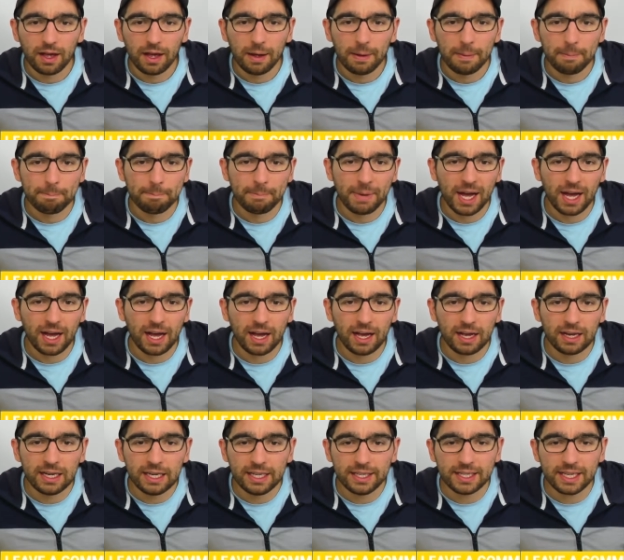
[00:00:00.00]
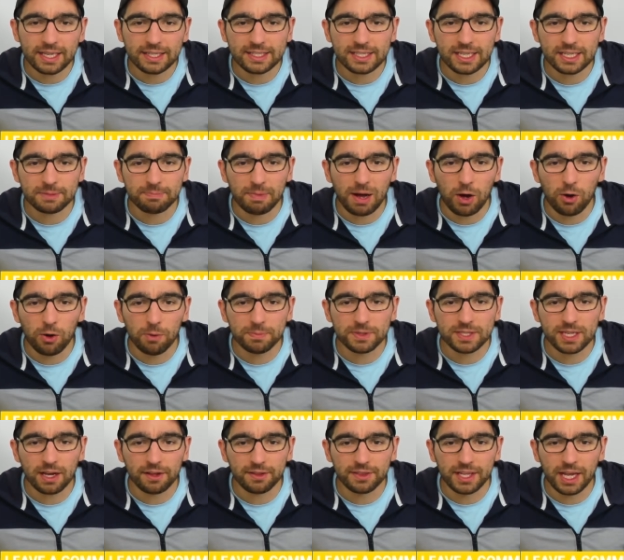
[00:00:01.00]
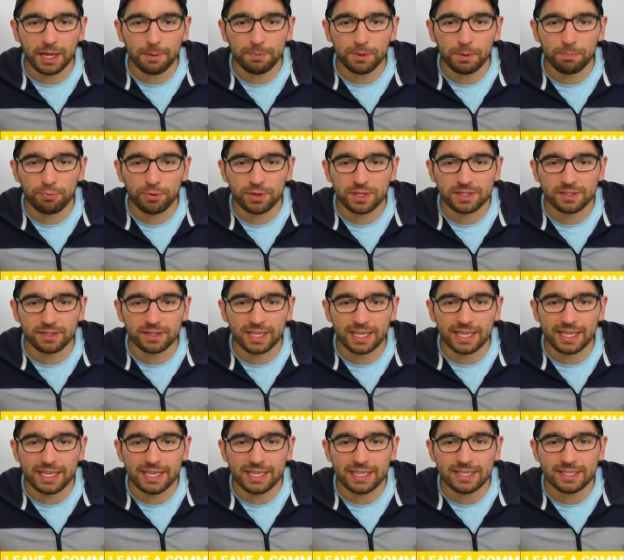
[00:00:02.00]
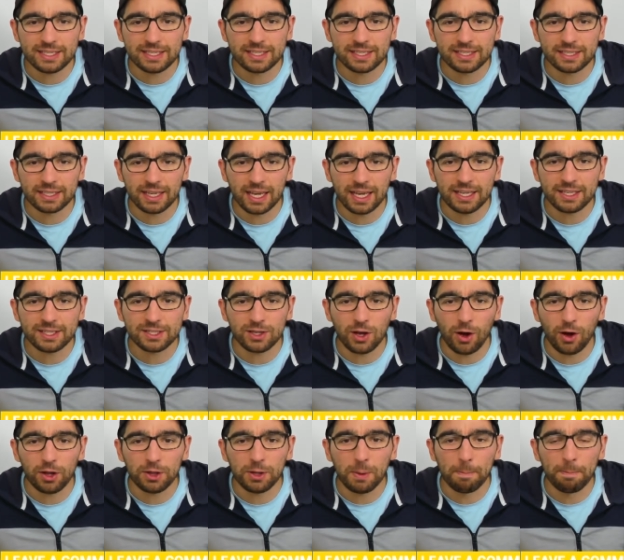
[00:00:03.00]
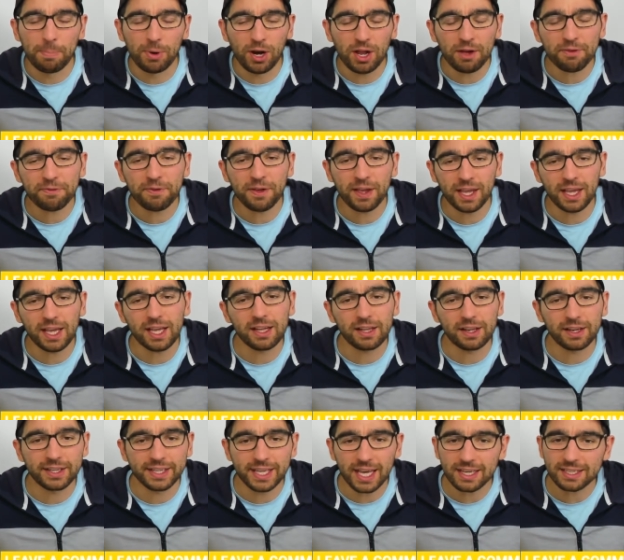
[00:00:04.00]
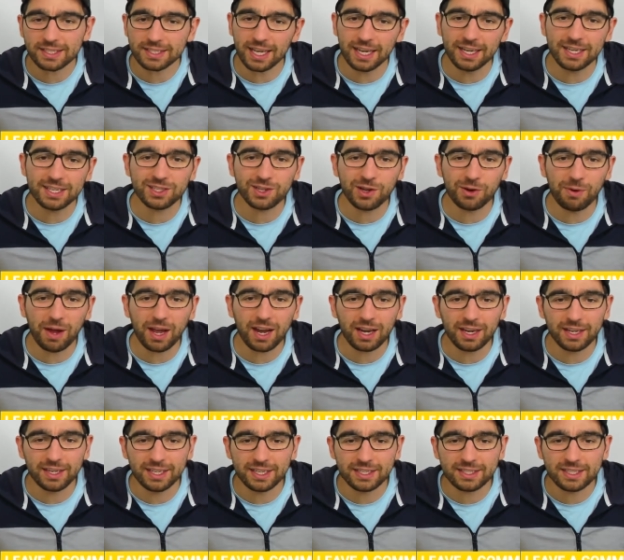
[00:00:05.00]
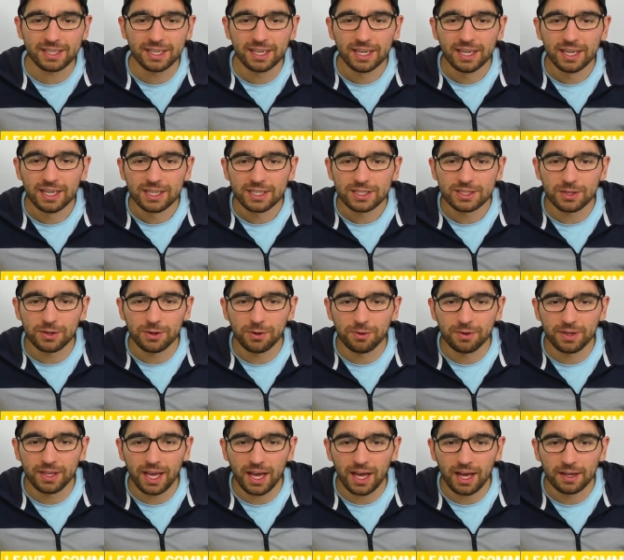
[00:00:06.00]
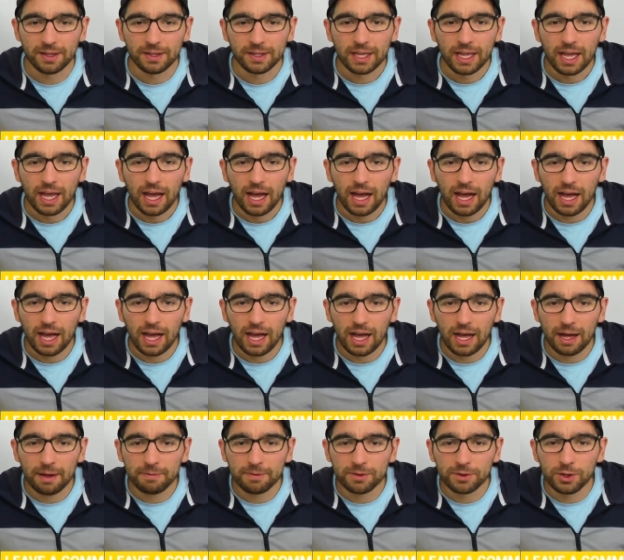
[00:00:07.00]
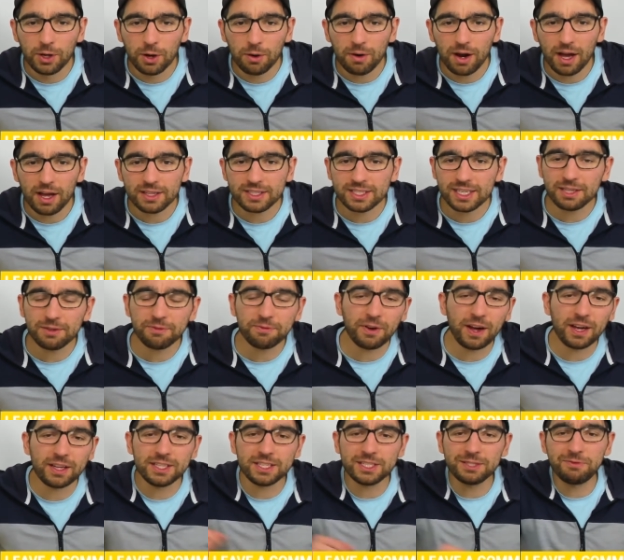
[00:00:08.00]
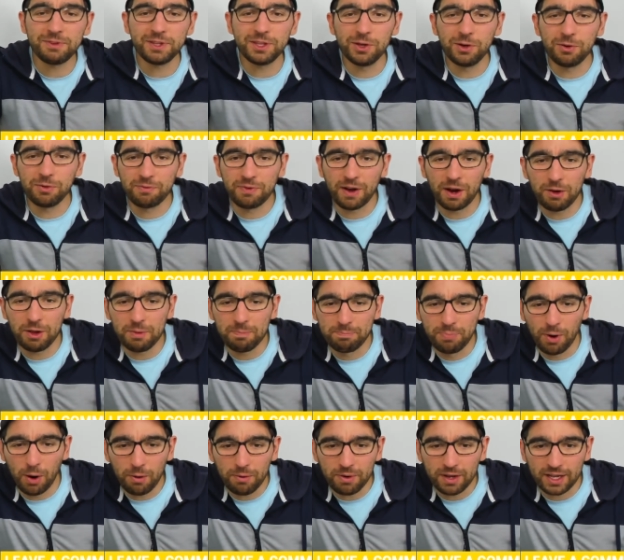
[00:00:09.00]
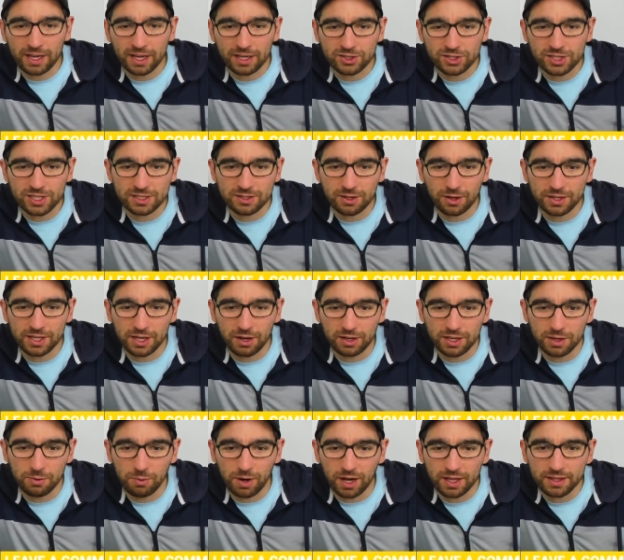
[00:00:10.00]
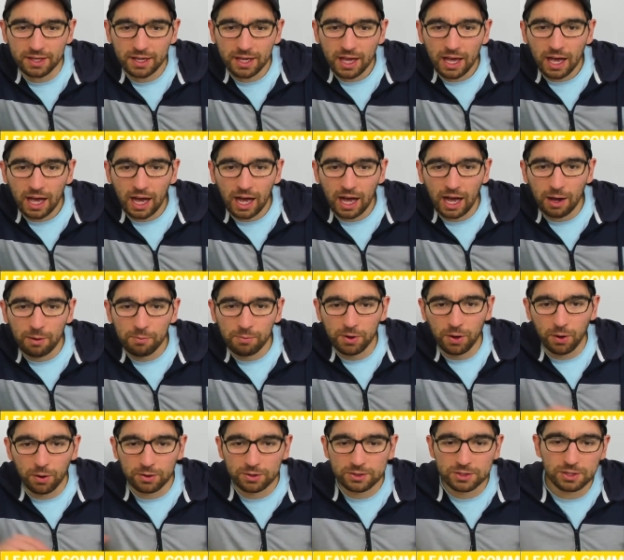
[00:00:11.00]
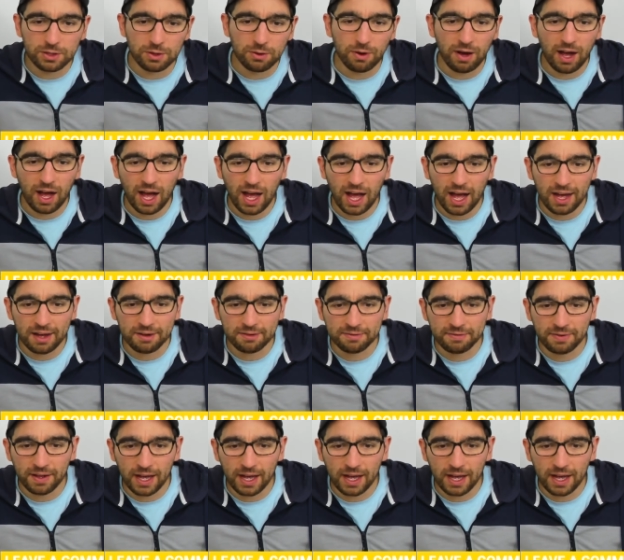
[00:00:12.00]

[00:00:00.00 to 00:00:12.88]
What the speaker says: Lynette says, my hometown Napier Prison it's on a bluff hill. Yes, that is correct, Lynette. So yeah. Nora did find this video very boring, and she's not the only one. We also have